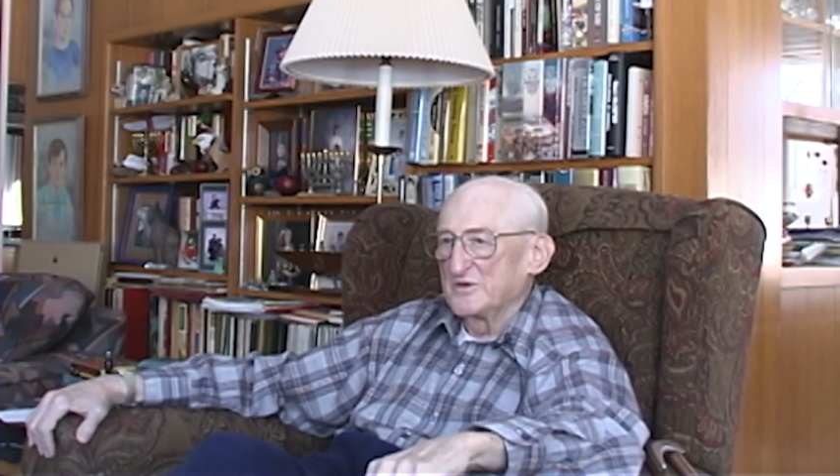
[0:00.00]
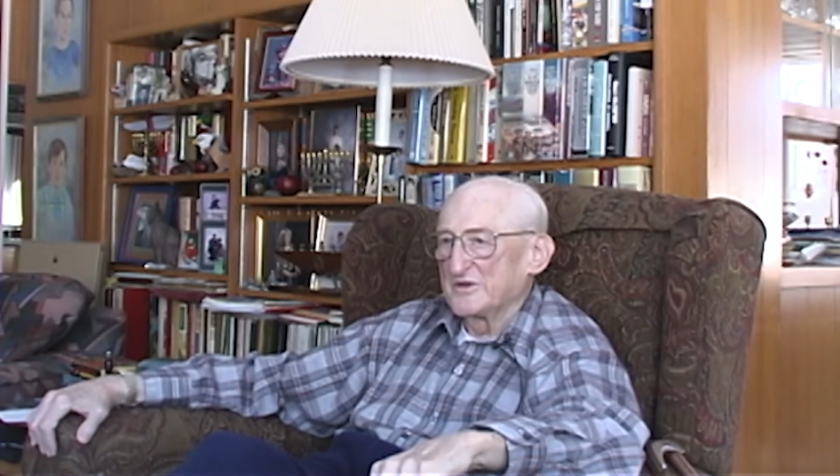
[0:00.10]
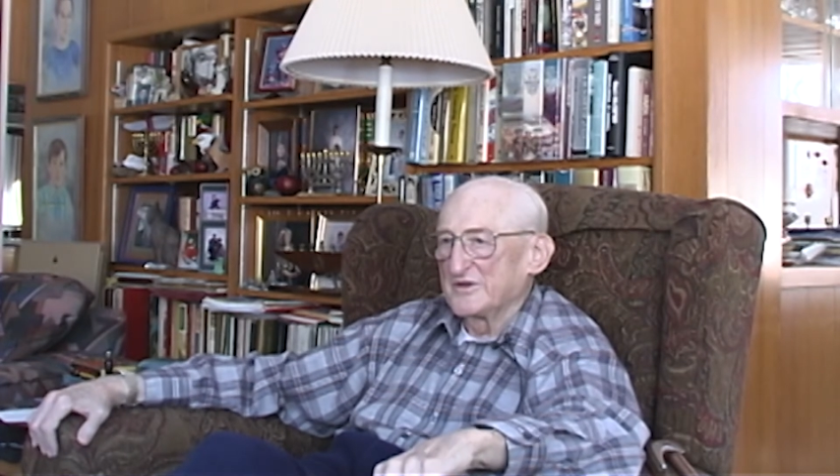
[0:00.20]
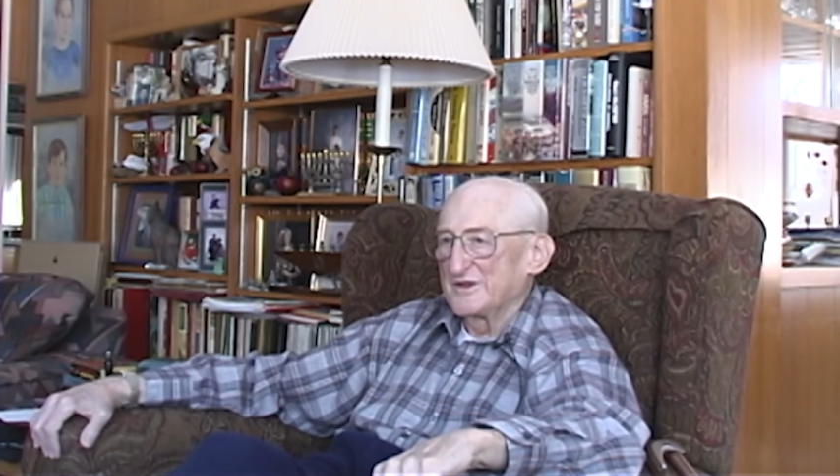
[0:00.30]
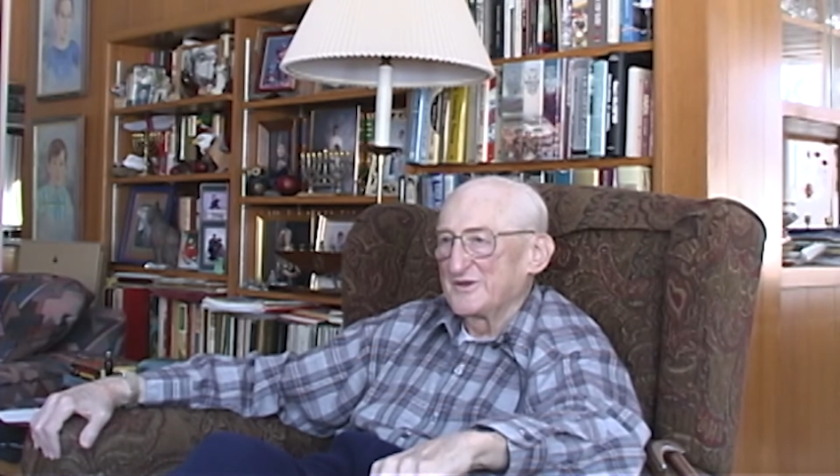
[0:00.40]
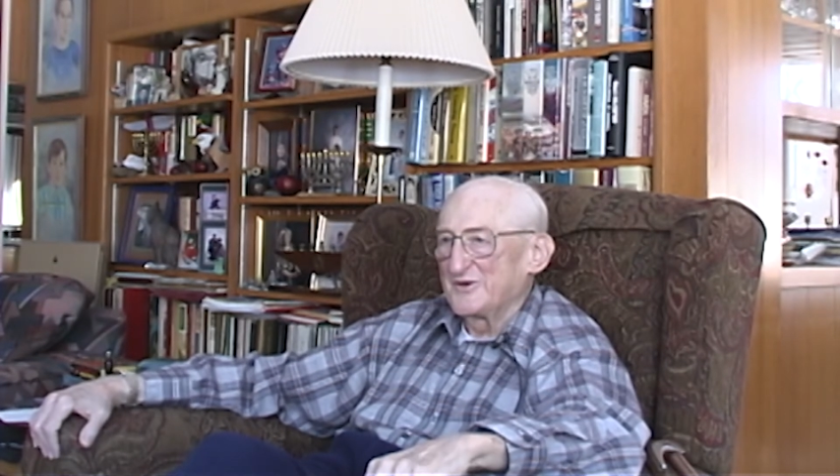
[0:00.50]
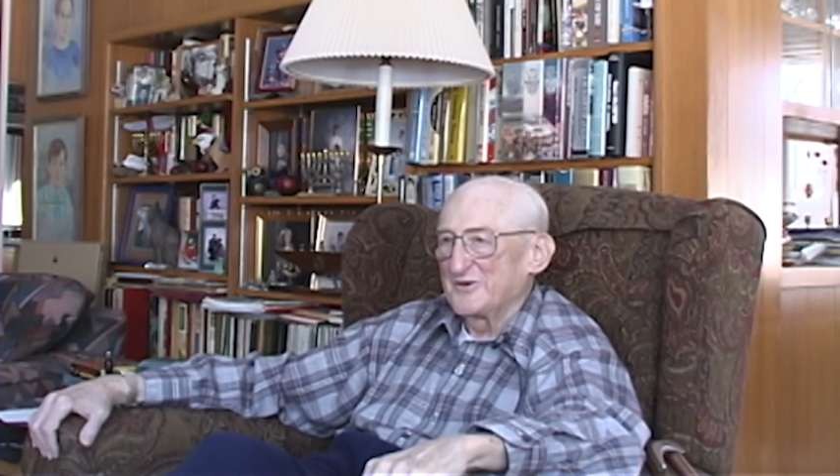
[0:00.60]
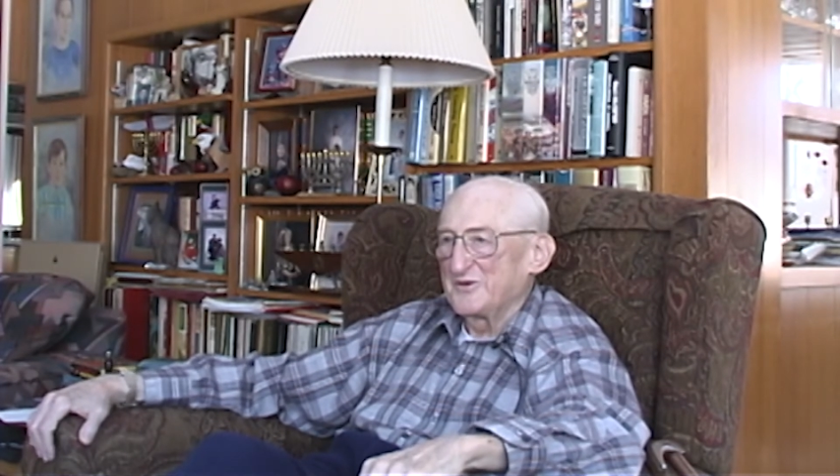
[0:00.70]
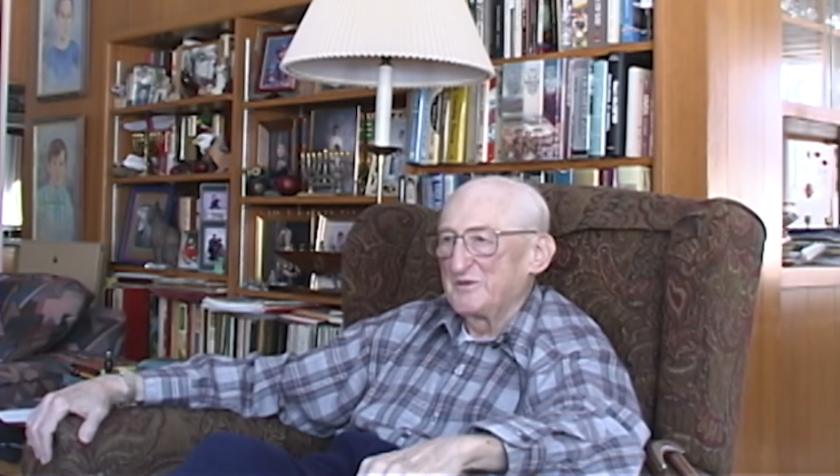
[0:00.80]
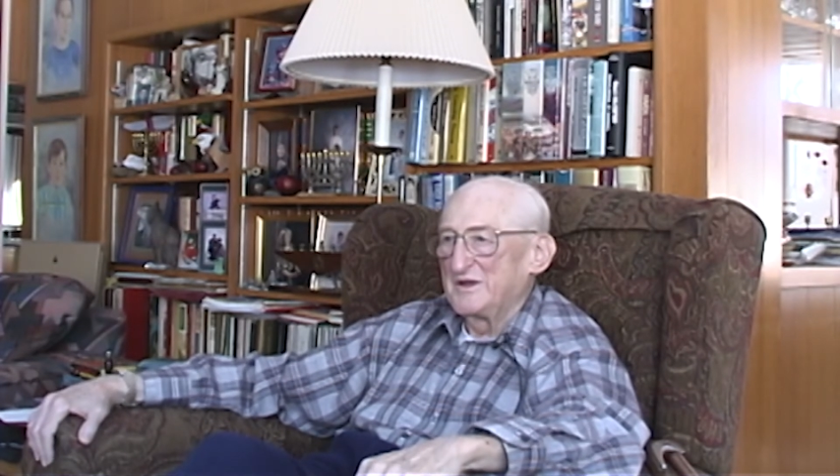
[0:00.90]
And so they talked
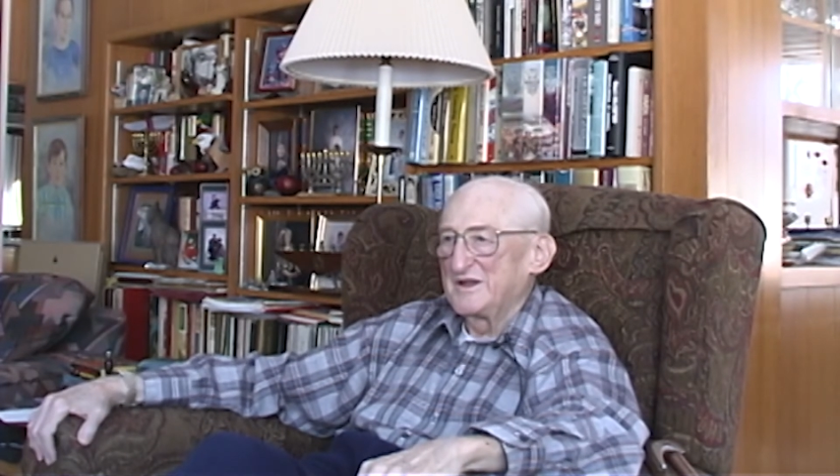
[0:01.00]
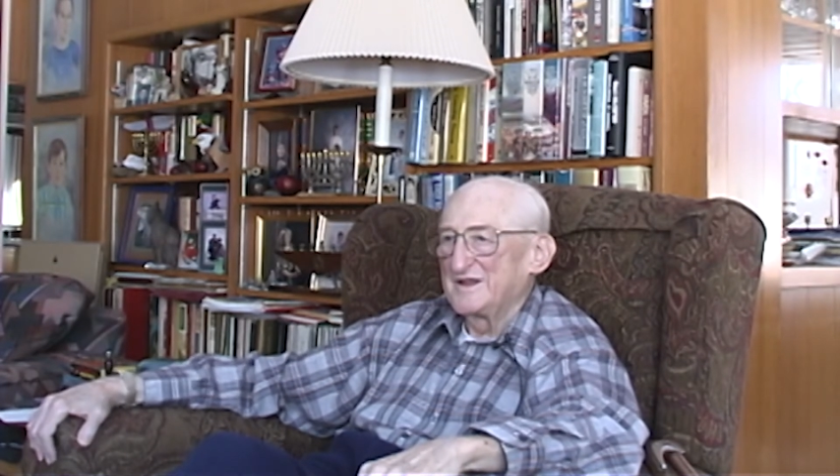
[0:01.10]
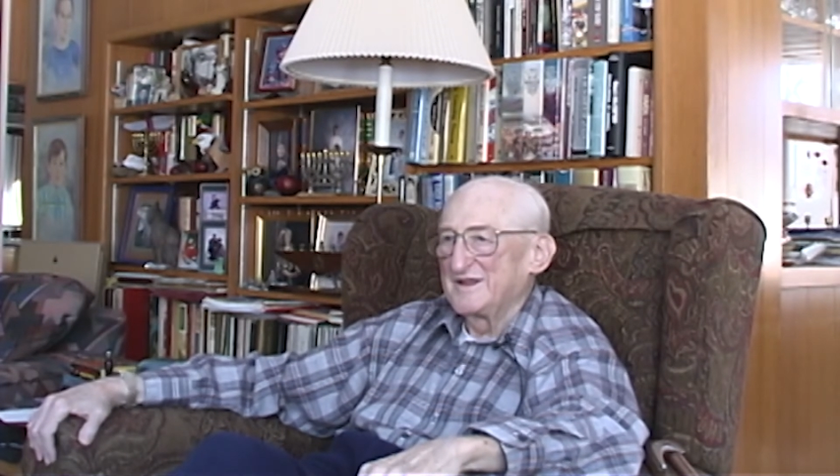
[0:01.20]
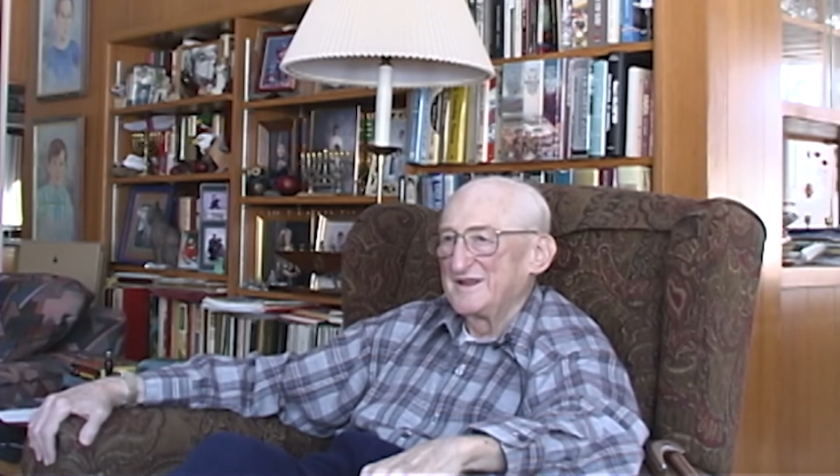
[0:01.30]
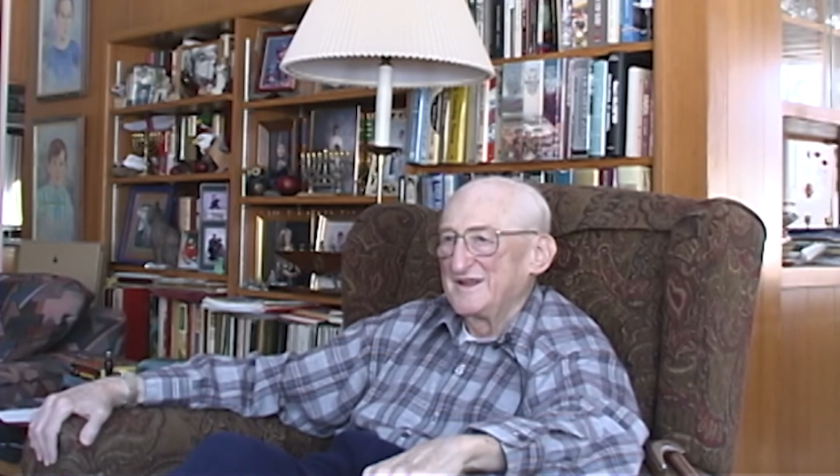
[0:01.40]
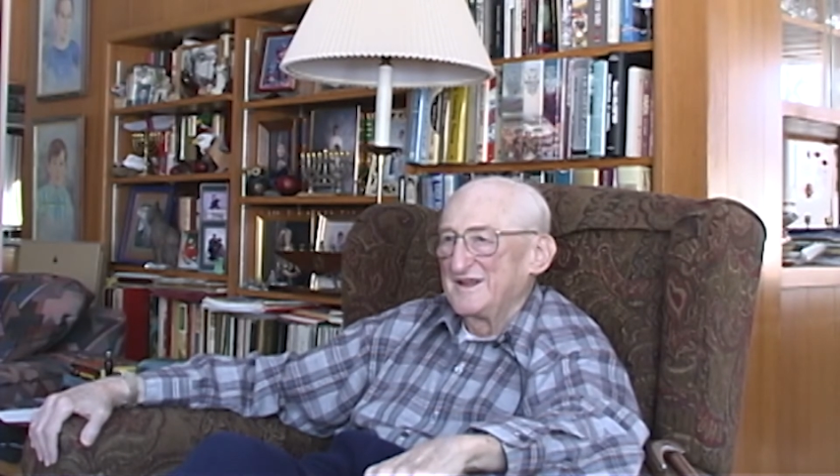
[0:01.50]
to him, and